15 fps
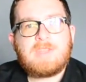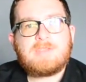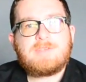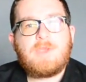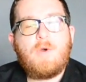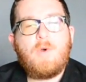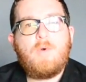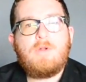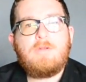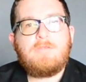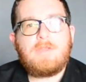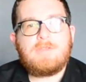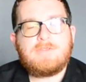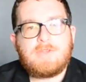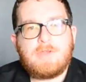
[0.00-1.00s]
So all of
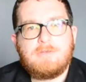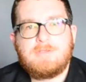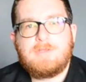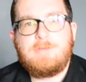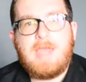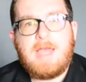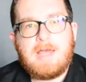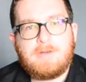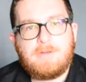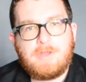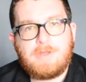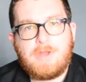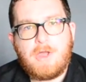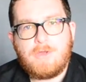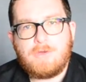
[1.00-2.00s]
those notes that we had on the
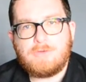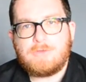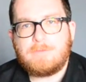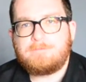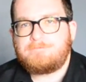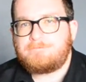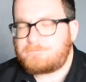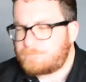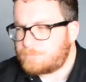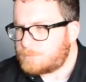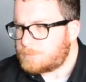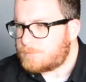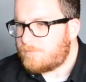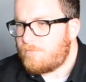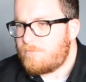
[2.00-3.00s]
nose,
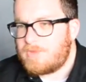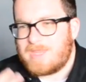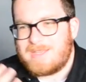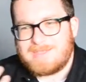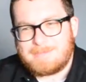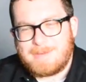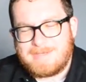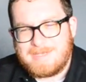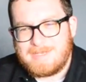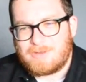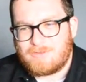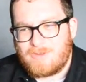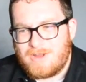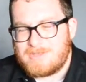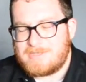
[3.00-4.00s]
especially the
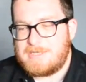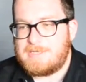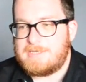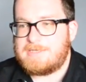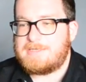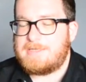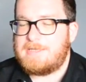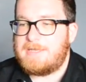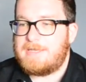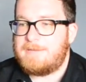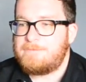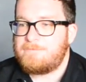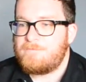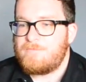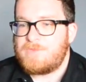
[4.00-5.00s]
grassiness and
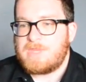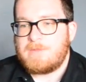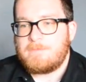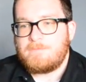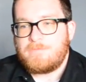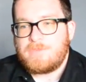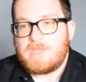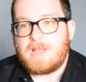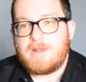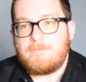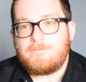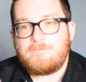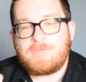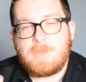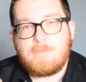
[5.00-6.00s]

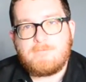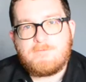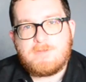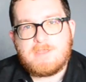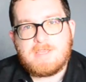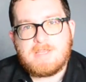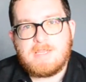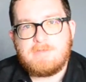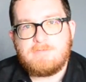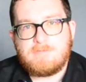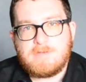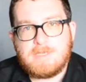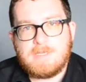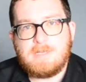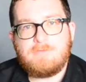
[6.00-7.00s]
the really,
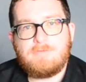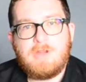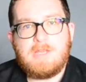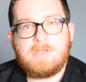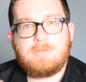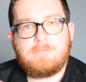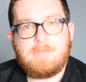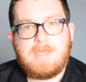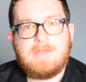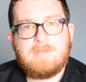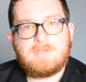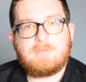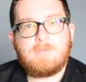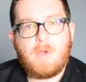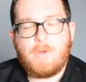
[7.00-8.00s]
really rich peat
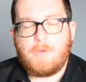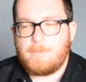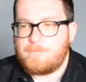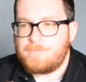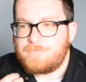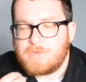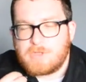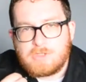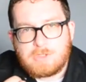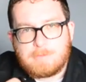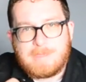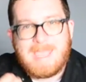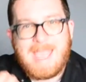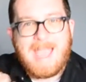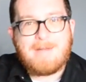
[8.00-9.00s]
smoke, should
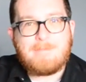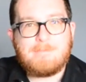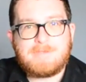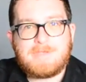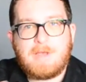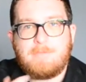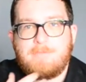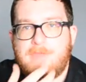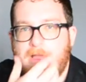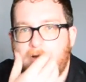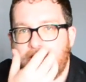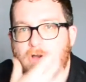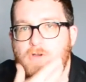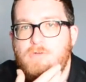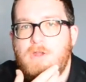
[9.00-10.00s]
be amped up
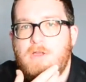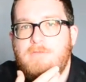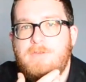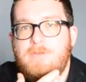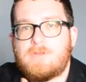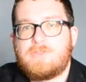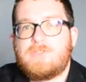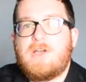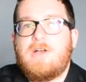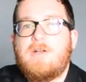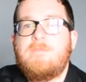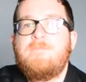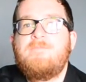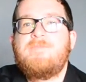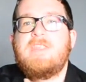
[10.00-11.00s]
now, all over your tongue,
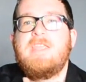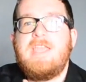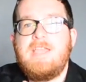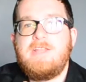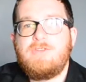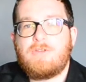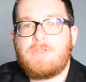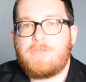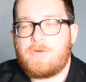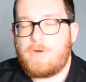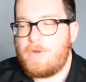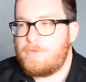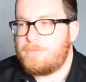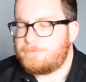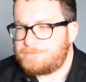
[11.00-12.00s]
in your
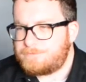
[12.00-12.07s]
throat,